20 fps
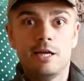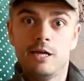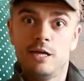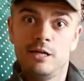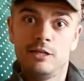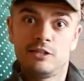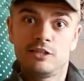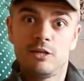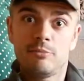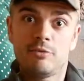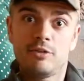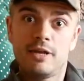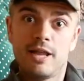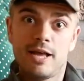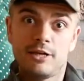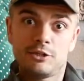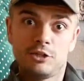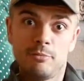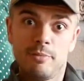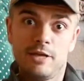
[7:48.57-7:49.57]
is something that
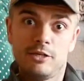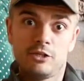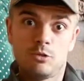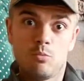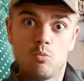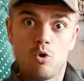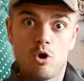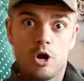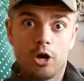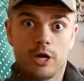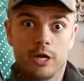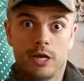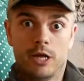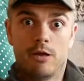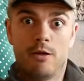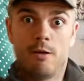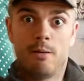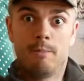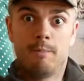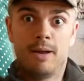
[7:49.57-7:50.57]
actually makes them work.
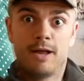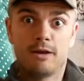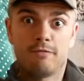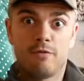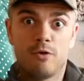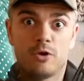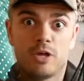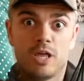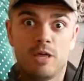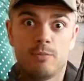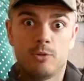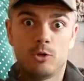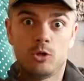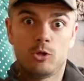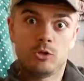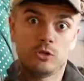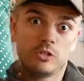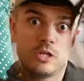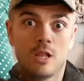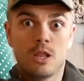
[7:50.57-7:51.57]
Microphone
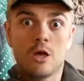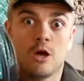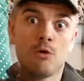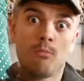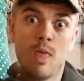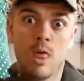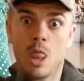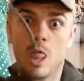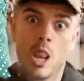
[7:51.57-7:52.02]
cables, hello.